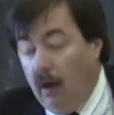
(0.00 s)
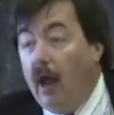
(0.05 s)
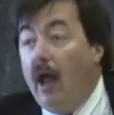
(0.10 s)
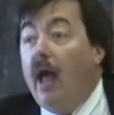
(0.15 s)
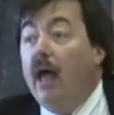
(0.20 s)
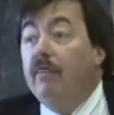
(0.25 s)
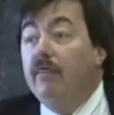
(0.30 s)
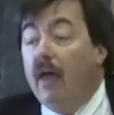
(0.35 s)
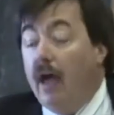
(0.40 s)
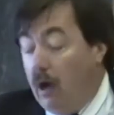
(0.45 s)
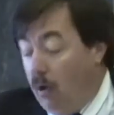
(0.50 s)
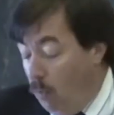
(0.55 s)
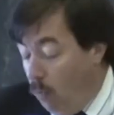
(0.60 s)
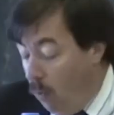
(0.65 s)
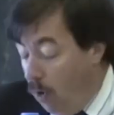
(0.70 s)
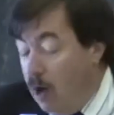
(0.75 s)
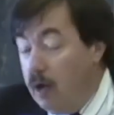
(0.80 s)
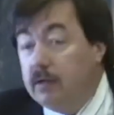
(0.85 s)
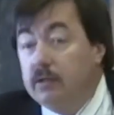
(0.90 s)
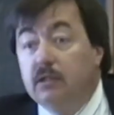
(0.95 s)
and that
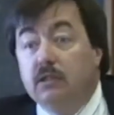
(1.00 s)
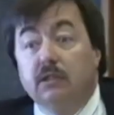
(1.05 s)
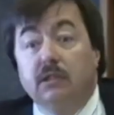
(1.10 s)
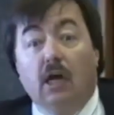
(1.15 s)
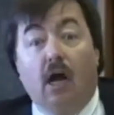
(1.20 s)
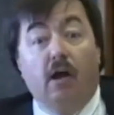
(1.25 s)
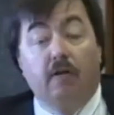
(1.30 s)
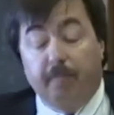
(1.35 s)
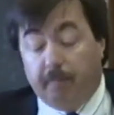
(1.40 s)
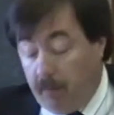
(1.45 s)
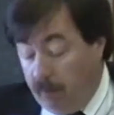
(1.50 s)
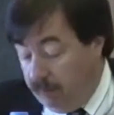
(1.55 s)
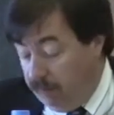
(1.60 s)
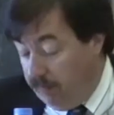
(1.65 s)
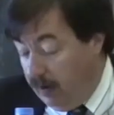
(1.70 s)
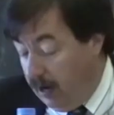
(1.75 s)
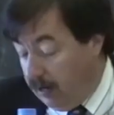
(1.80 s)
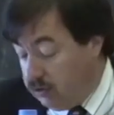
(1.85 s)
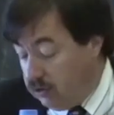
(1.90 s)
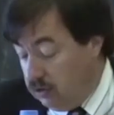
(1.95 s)
one's
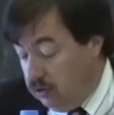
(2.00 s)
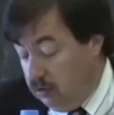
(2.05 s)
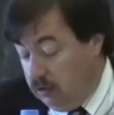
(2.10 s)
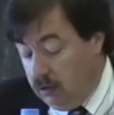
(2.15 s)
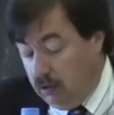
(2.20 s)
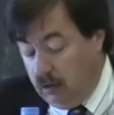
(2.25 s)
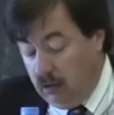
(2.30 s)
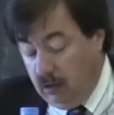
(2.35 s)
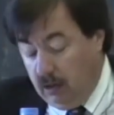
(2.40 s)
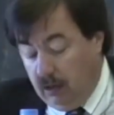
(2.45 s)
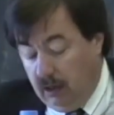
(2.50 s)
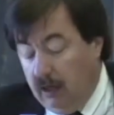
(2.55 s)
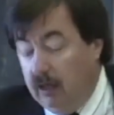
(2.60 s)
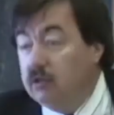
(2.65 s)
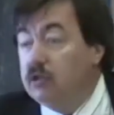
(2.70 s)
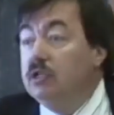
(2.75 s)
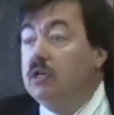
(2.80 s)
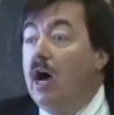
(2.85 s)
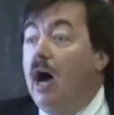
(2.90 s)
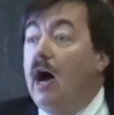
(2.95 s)
self-perfection
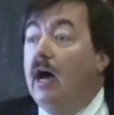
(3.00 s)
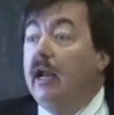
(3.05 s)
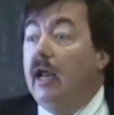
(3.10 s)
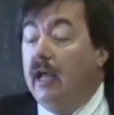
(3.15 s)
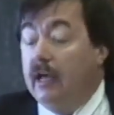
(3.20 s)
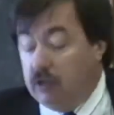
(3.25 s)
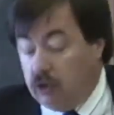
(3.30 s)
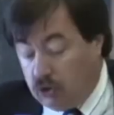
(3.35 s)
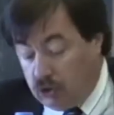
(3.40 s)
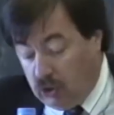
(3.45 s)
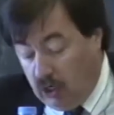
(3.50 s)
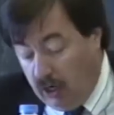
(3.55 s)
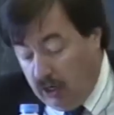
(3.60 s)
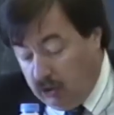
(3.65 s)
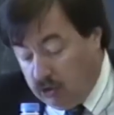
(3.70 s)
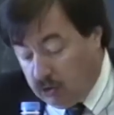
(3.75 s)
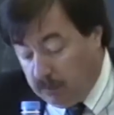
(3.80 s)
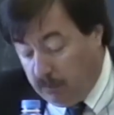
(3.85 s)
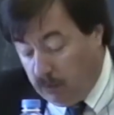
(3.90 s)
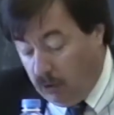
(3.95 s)
is not
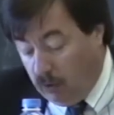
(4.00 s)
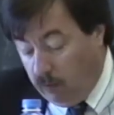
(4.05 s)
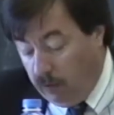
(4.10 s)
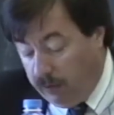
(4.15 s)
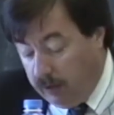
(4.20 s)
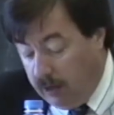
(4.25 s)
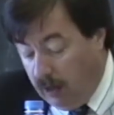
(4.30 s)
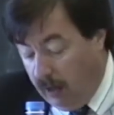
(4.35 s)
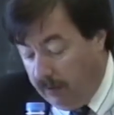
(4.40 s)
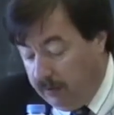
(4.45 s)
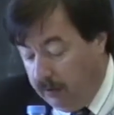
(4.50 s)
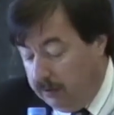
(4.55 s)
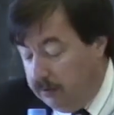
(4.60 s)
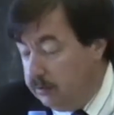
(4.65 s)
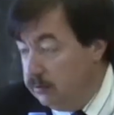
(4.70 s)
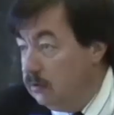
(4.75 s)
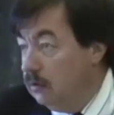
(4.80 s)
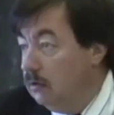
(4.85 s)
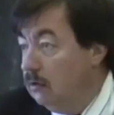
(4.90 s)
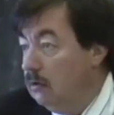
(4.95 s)
exchangeable with
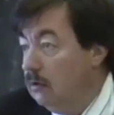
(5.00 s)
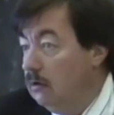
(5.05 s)
another's.